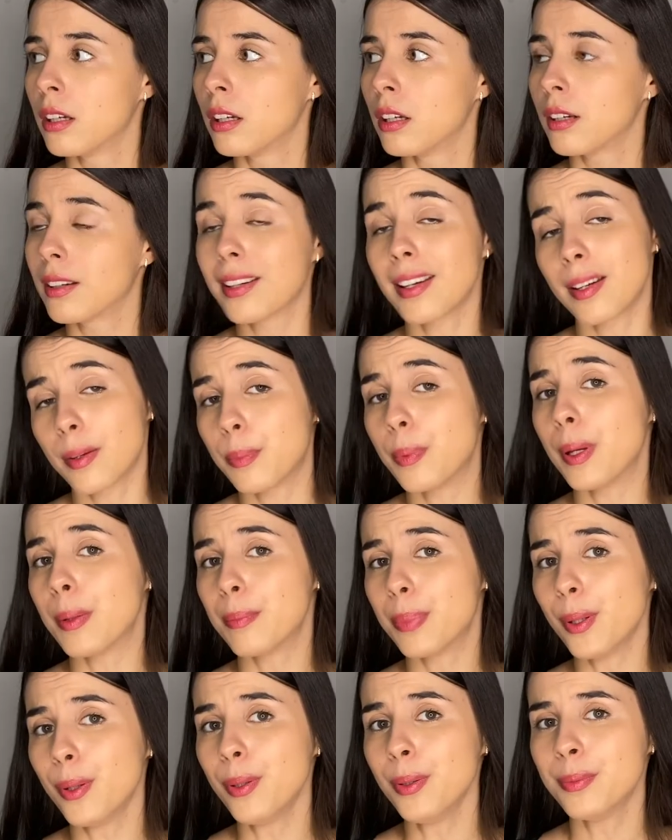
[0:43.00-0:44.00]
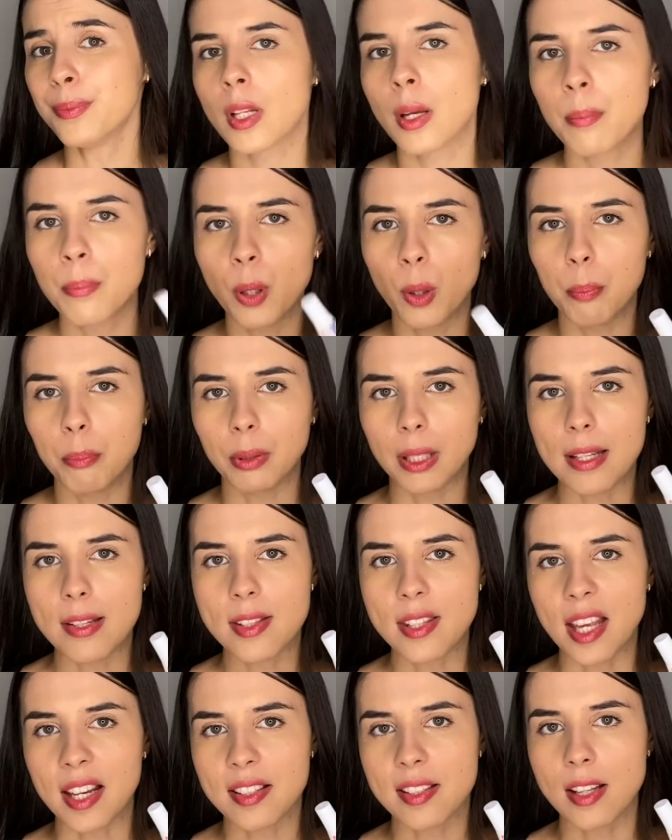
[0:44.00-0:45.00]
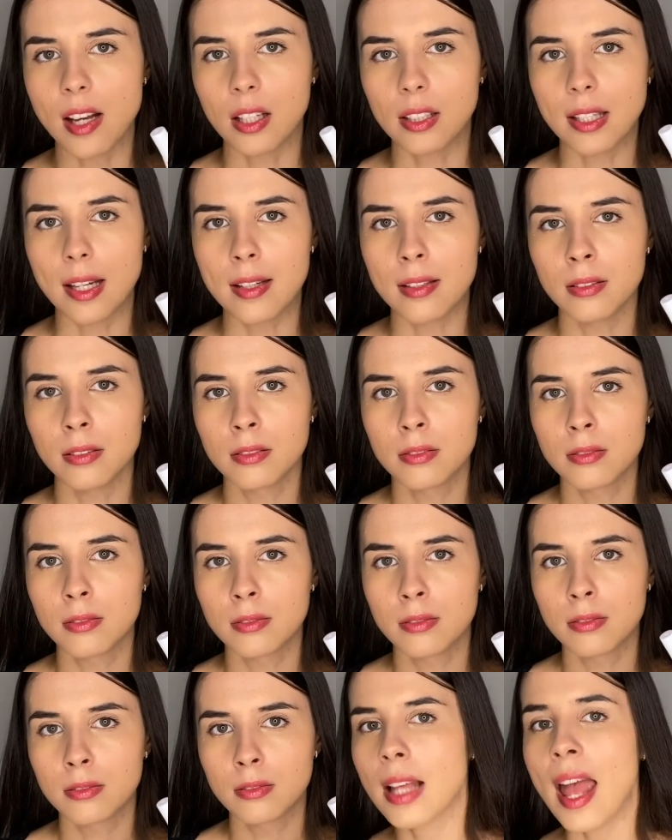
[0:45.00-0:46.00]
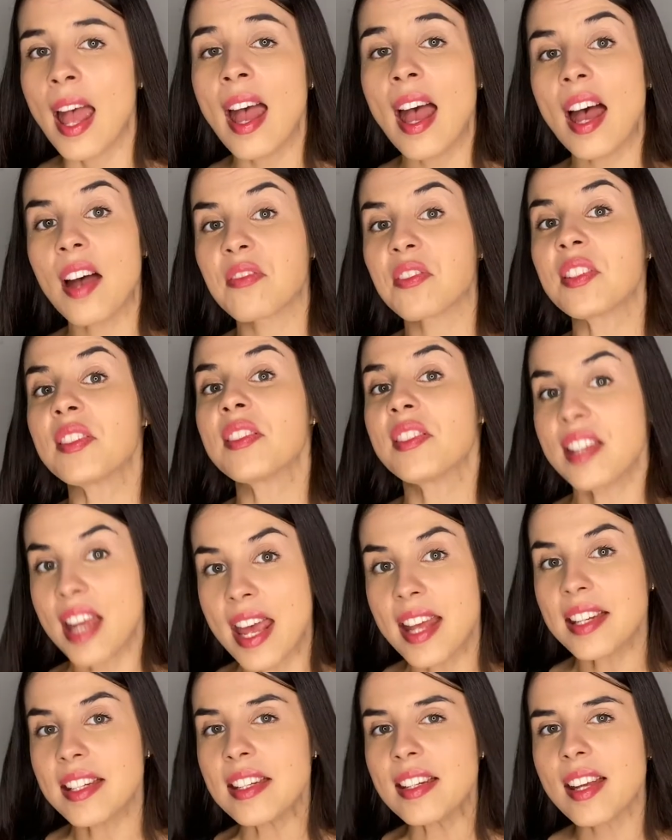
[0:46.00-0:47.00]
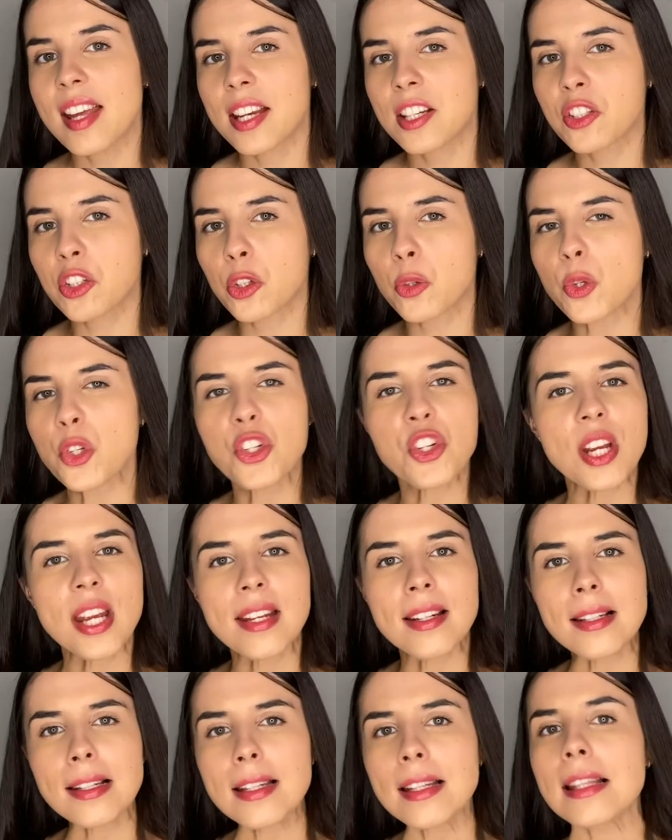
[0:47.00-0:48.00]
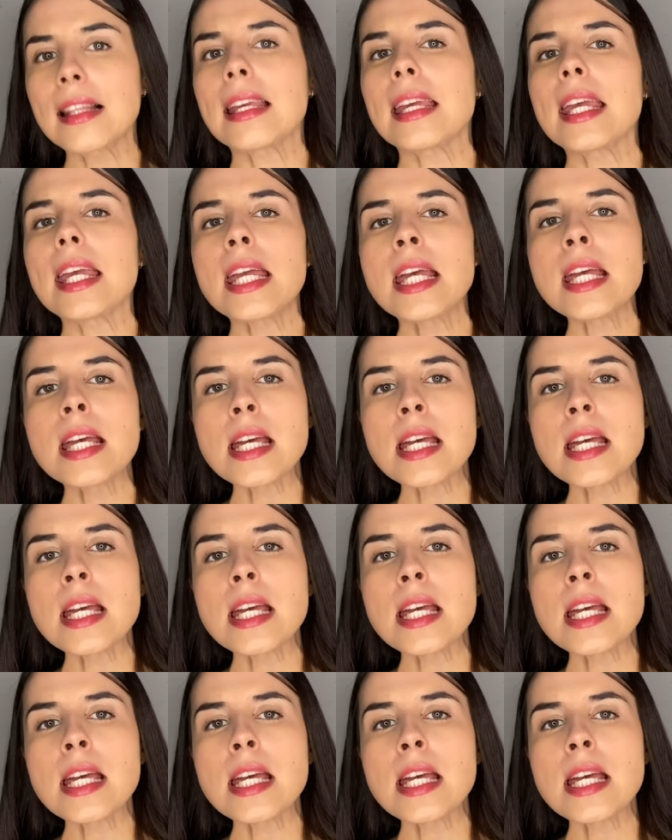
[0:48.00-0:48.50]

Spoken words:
Got a pimple? Put Blistex on it. Have 10 excruciatingly